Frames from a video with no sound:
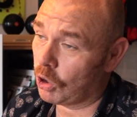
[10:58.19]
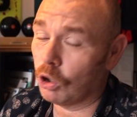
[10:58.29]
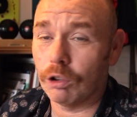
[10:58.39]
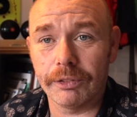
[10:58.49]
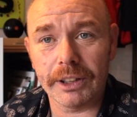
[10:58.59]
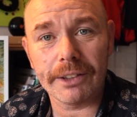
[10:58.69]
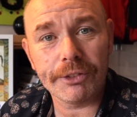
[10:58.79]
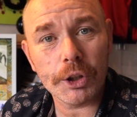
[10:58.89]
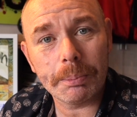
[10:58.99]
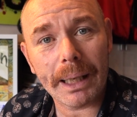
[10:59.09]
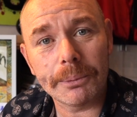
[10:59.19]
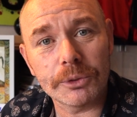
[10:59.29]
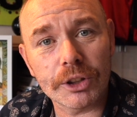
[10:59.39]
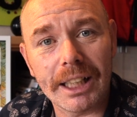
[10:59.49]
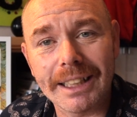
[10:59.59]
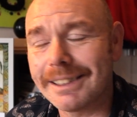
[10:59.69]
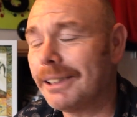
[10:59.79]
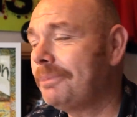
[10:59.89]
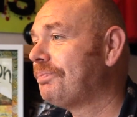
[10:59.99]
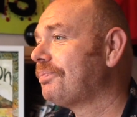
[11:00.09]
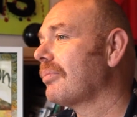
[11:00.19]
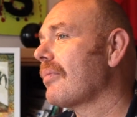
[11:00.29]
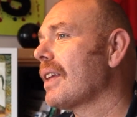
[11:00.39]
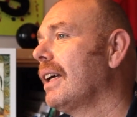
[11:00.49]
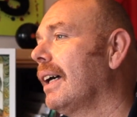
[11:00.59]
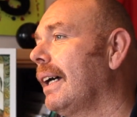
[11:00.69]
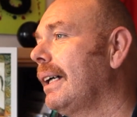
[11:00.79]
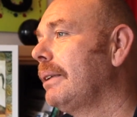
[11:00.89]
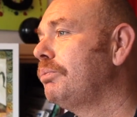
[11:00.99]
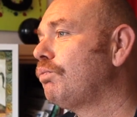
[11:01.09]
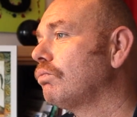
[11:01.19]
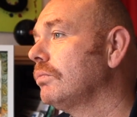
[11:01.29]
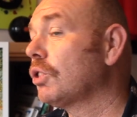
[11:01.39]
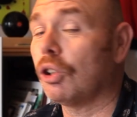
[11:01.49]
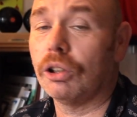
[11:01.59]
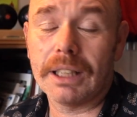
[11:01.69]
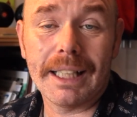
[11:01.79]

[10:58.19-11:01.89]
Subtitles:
hopefully a few pounds lighter. So